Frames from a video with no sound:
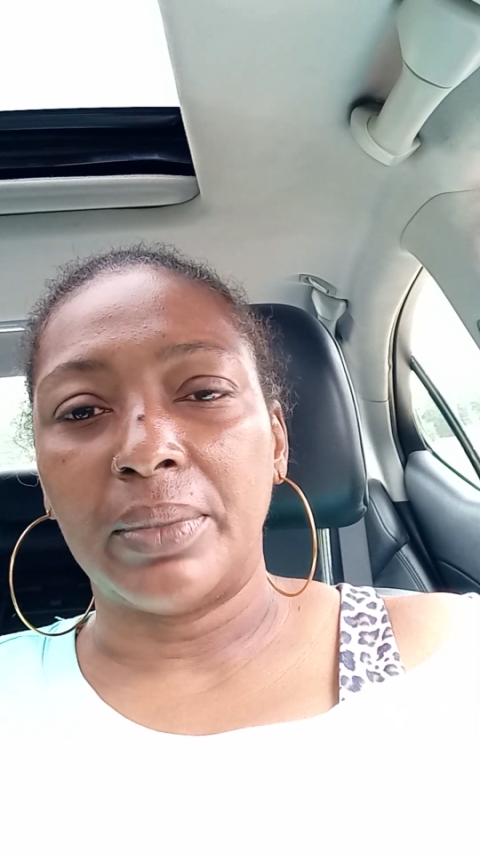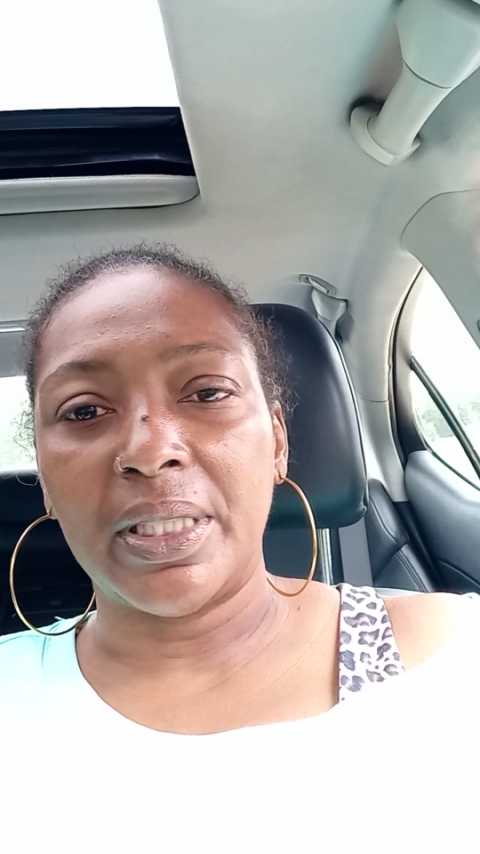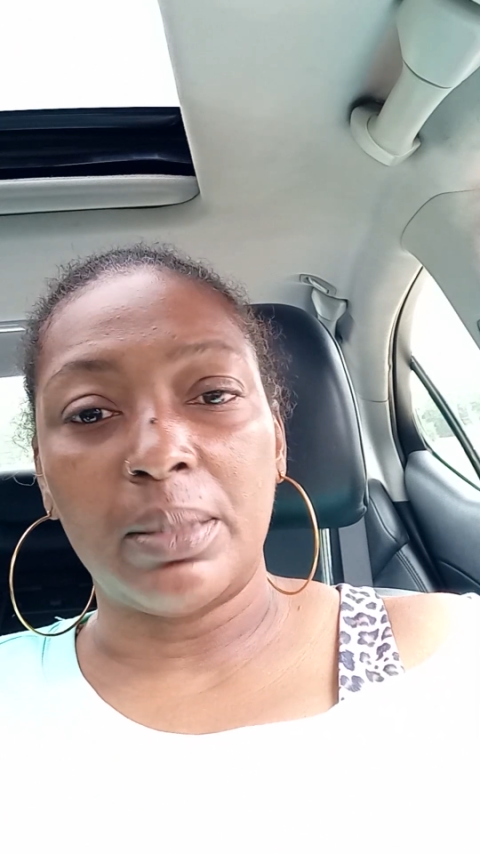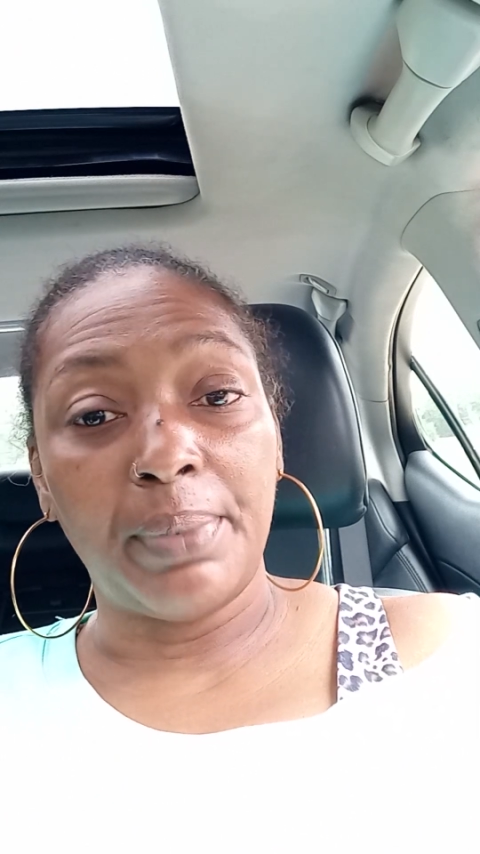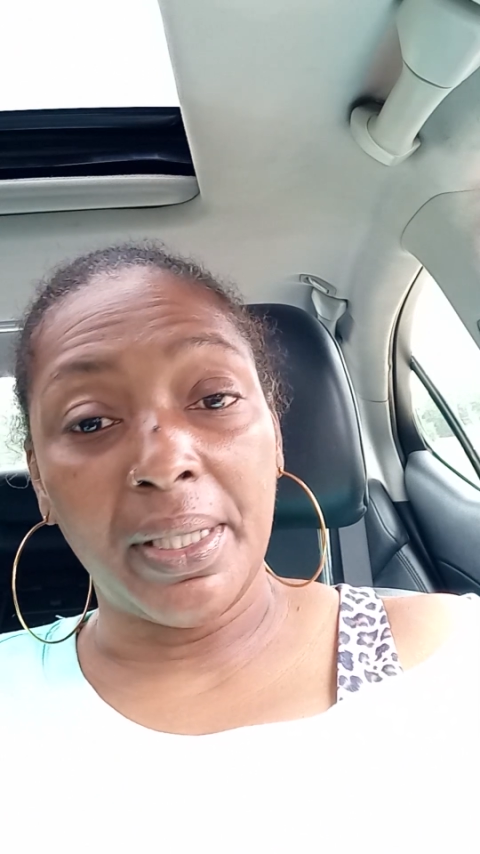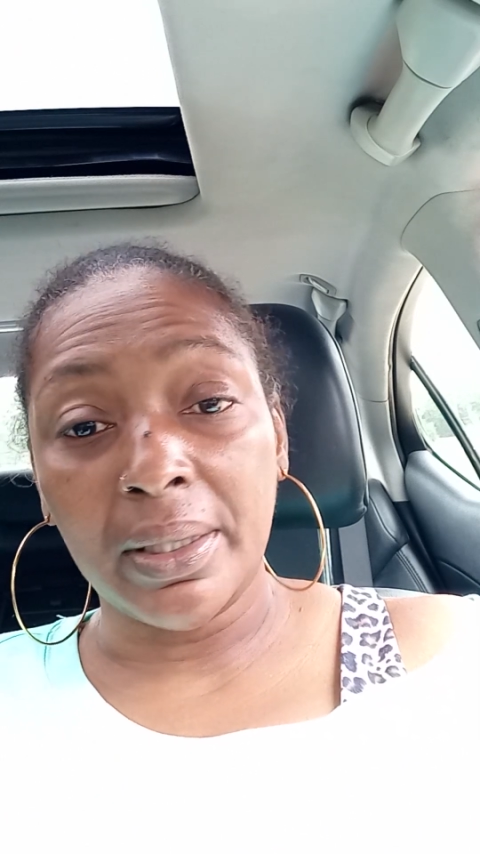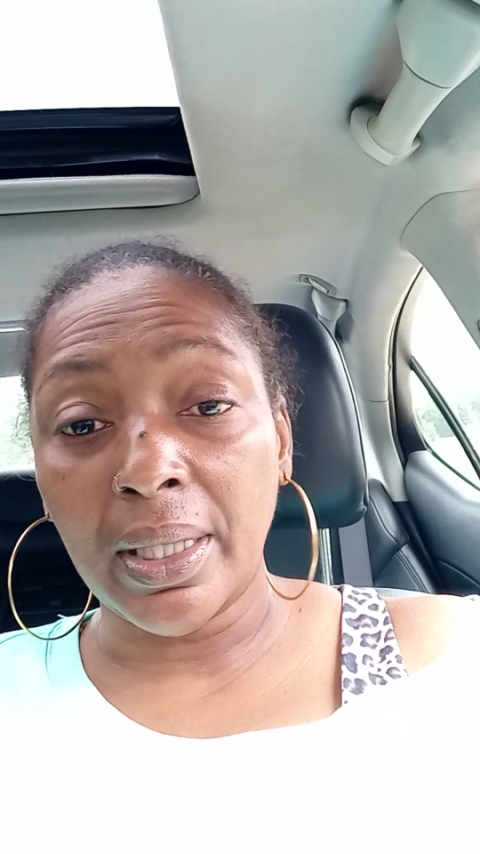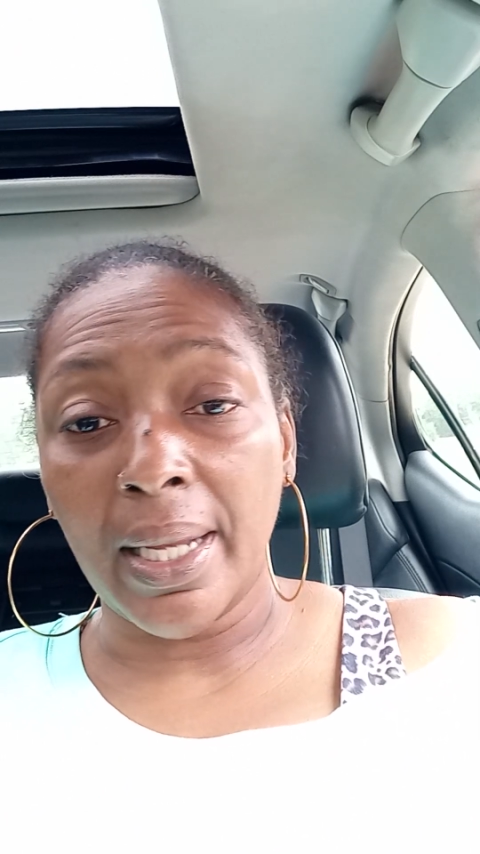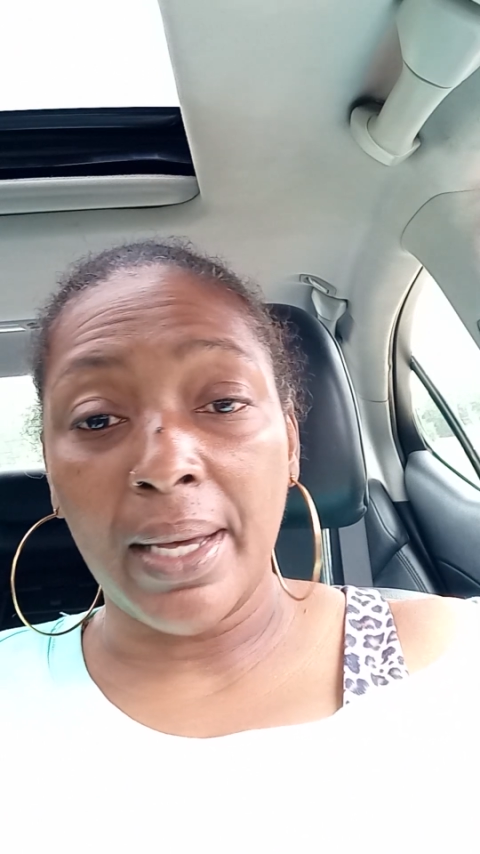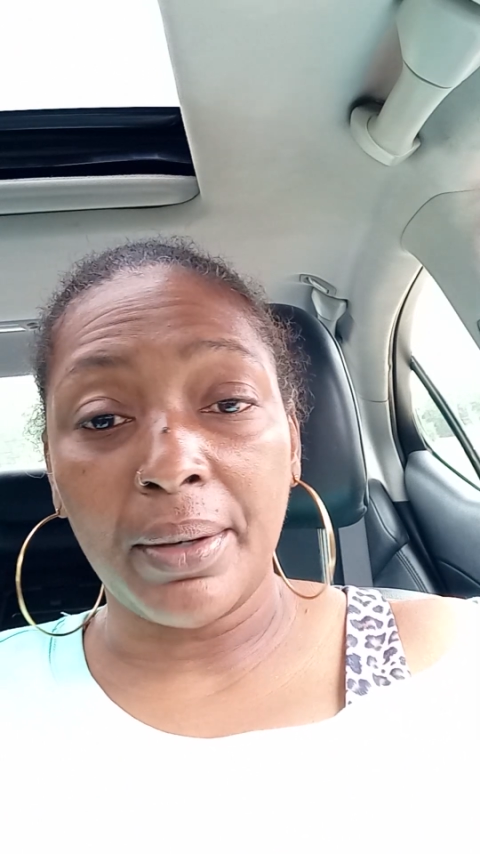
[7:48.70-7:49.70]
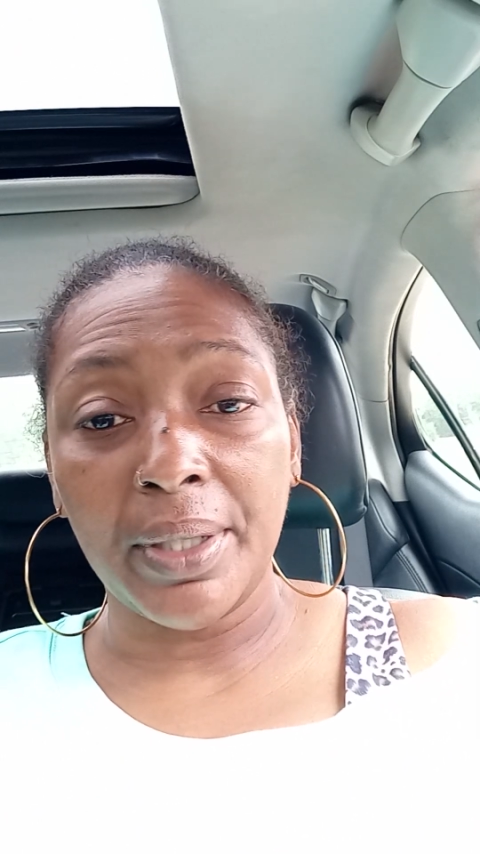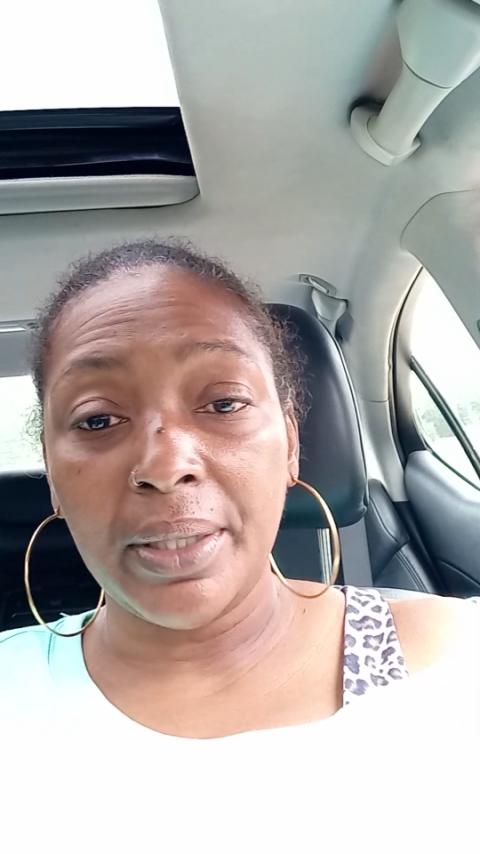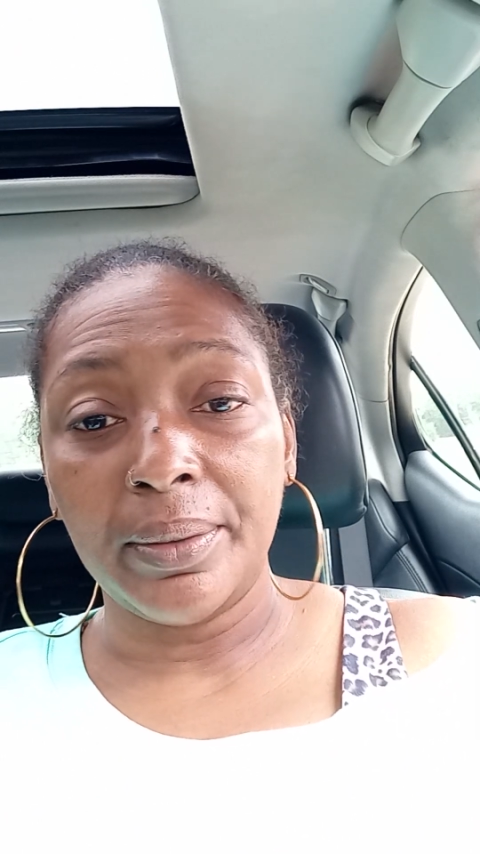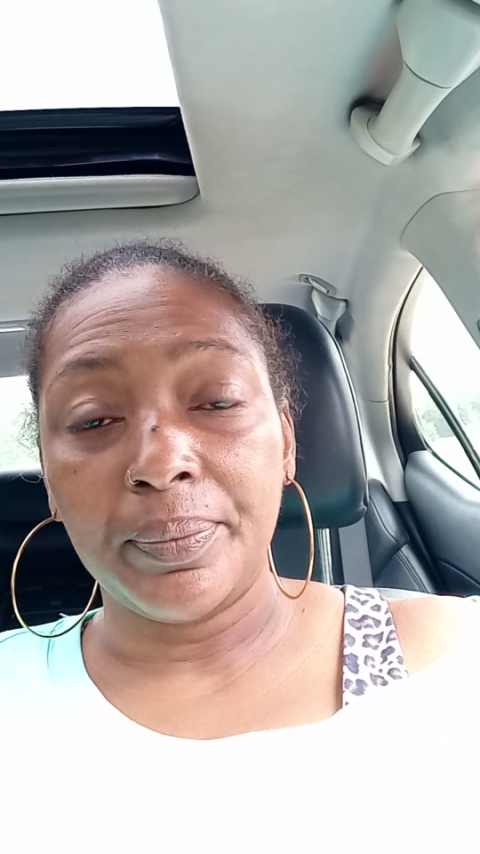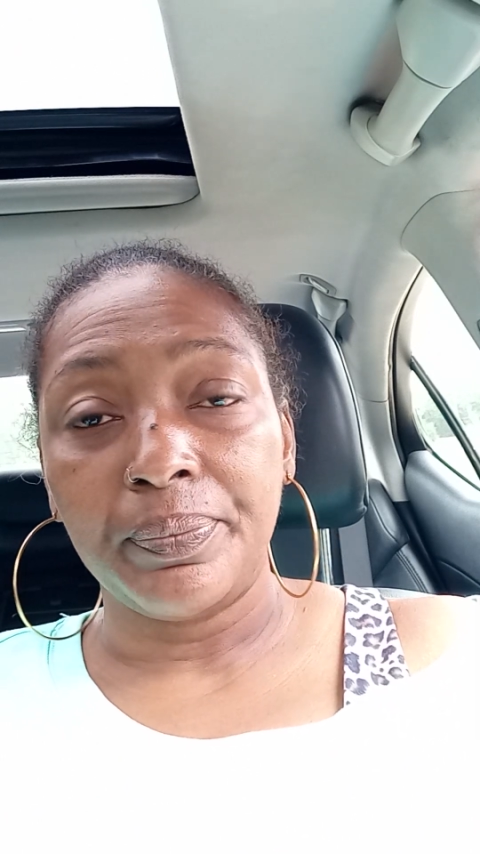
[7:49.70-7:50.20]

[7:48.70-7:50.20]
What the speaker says: It's been cloudy.